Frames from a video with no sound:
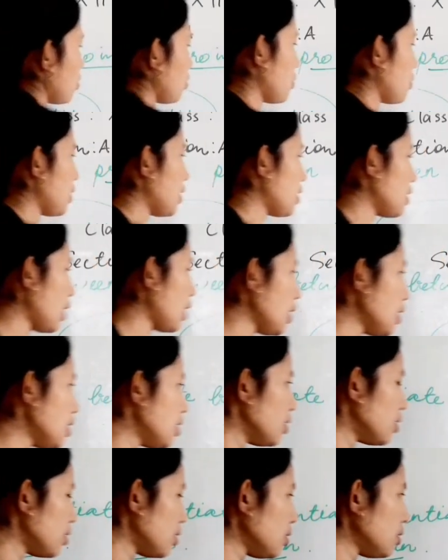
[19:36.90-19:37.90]
you can write
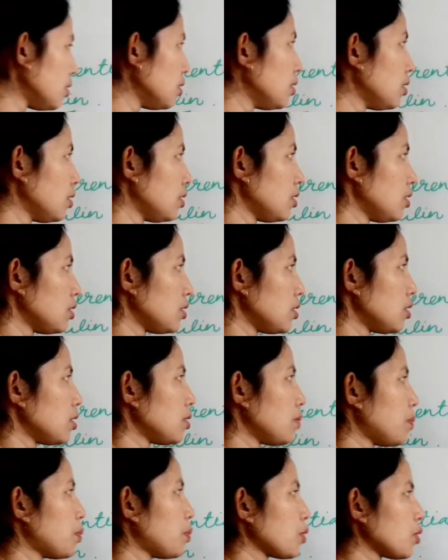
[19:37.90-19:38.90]
here,
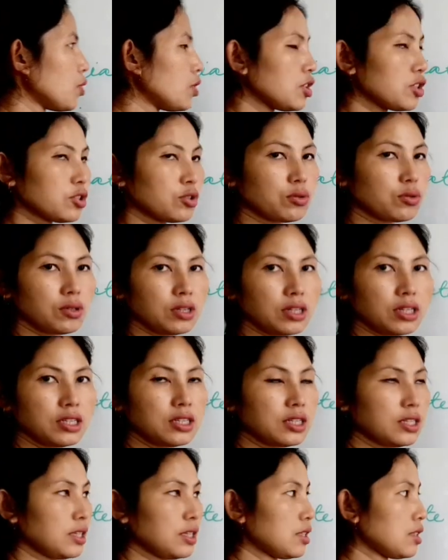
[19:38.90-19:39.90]
the
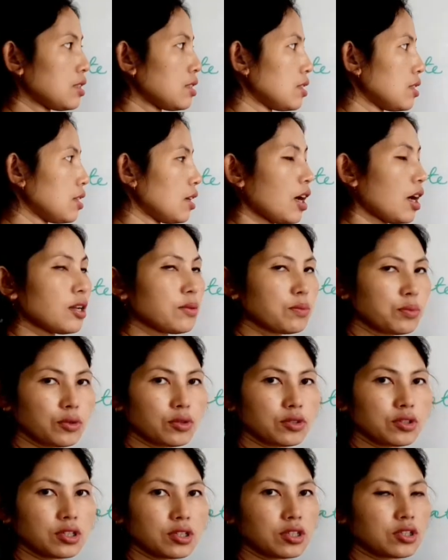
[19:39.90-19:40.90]
proinsulin is the
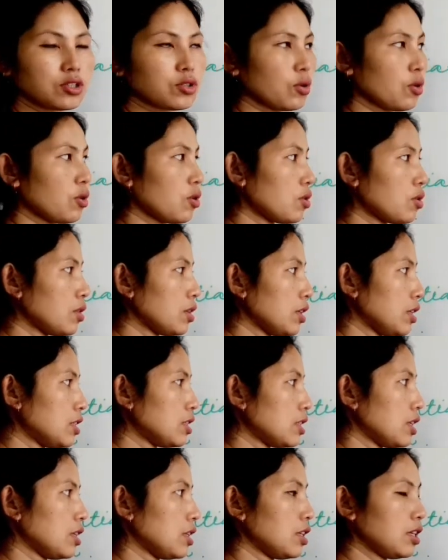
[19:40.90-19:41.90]
unprocessed, or it's
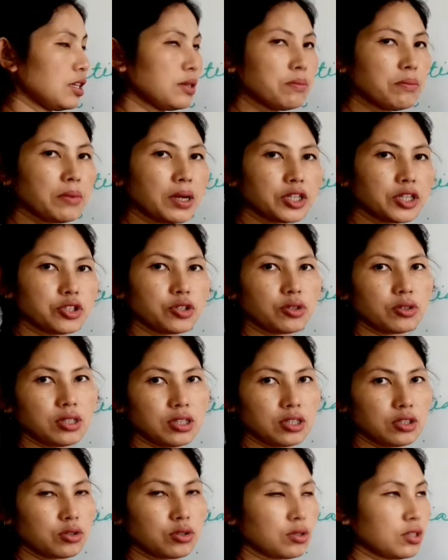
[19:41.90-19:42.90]
an immature
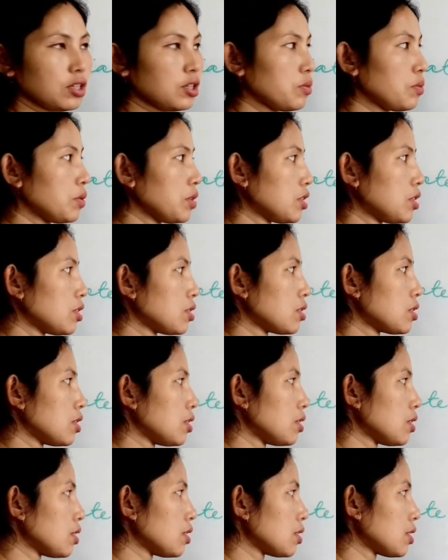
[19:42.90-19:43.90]
insulin which is
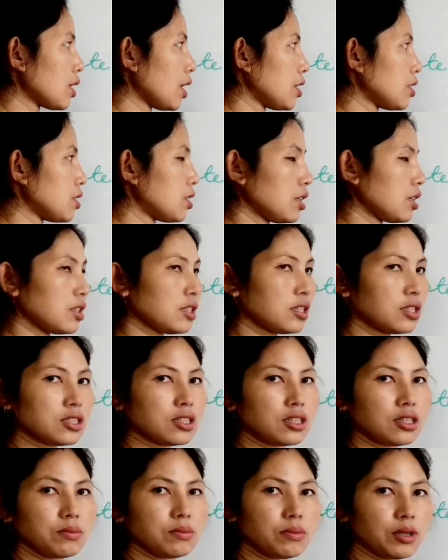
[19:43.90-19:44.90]
synthesized in its
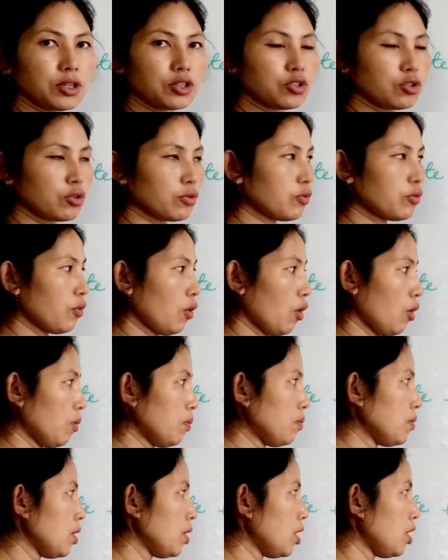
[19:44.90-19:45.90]
immature
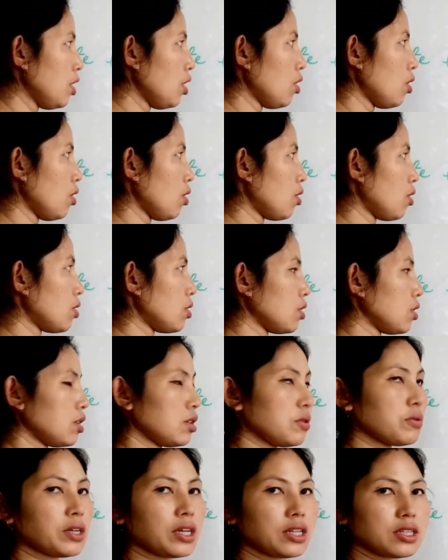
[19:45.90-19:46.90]
form, or
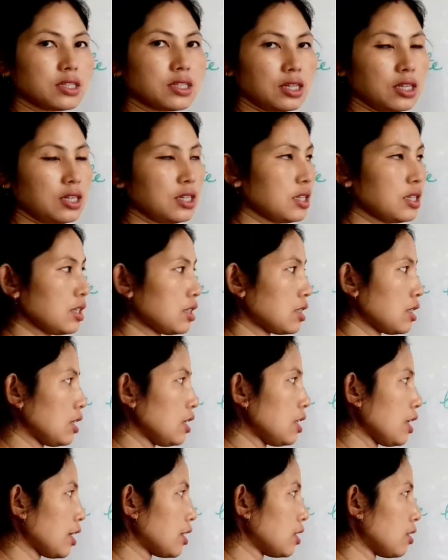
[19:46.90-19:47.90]
you can say in its
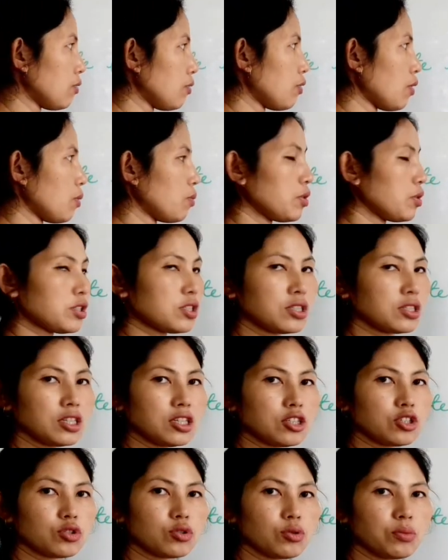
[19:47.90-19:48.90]
inactive form, which
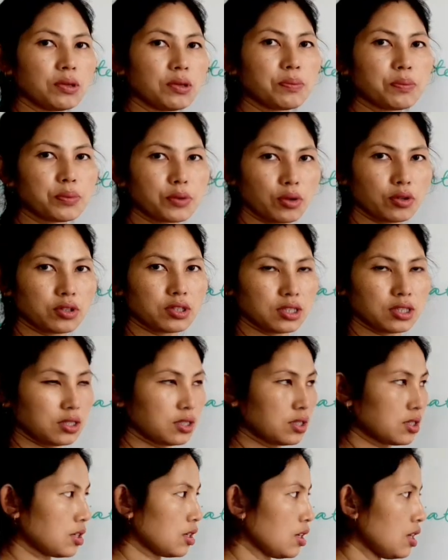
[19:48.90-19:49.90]
needs to be
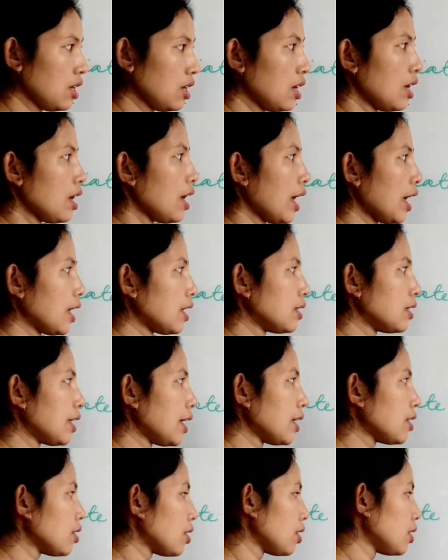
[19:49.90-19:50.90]
processed, and
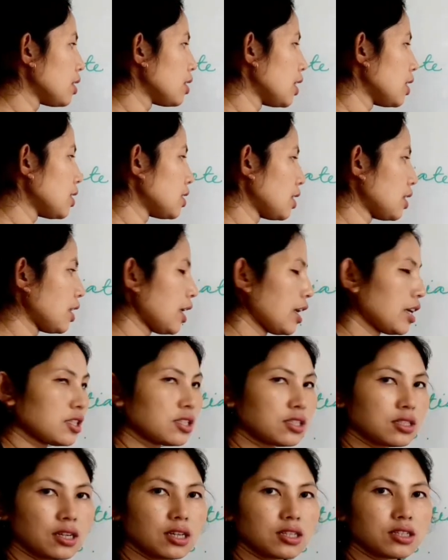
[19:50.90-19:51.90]
that contains an
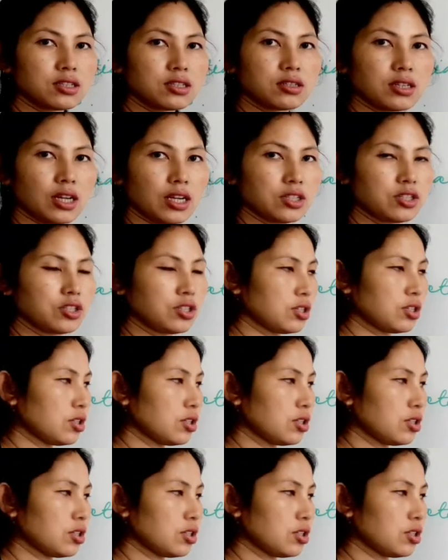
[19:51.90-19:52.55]
extra stretch